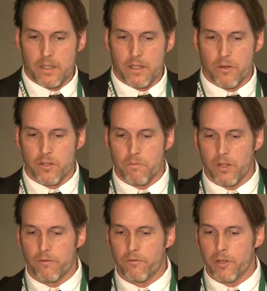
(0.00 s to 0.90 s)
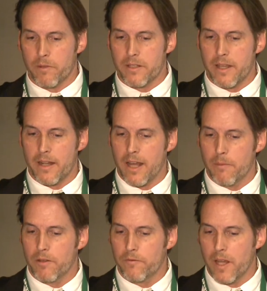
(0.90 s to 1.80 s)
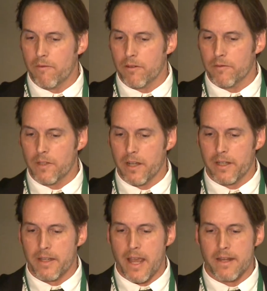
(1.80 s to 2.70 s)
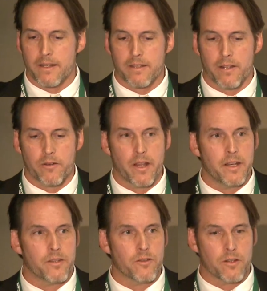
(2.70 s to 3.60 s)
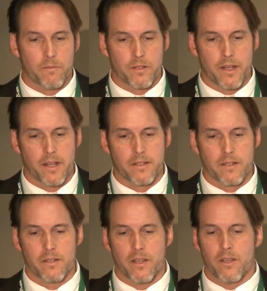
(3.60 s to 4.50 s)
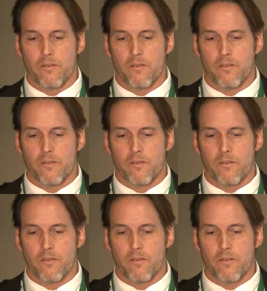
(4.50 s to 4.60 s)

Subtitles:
You know, as Milton Friedman said, I'm in favor of cutting taxes under any circumstances,